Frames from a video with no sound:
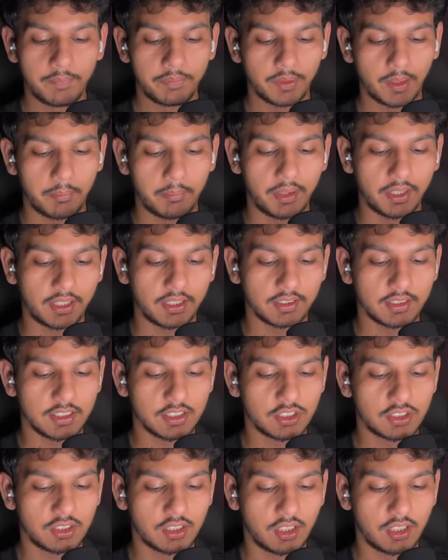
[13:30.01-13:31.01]
making
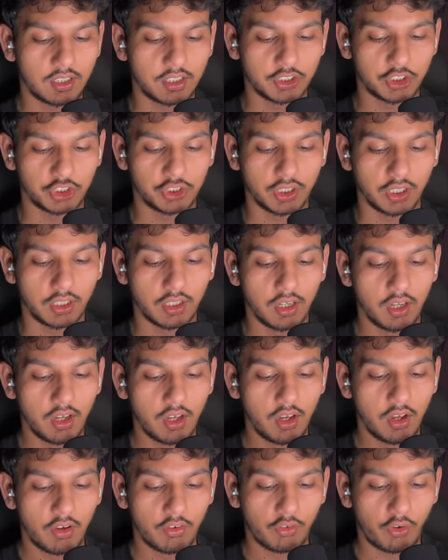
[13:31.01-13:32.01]
this decision.
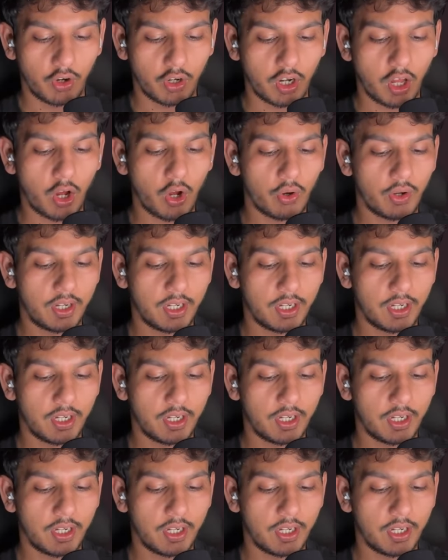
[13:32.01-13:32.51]
For now,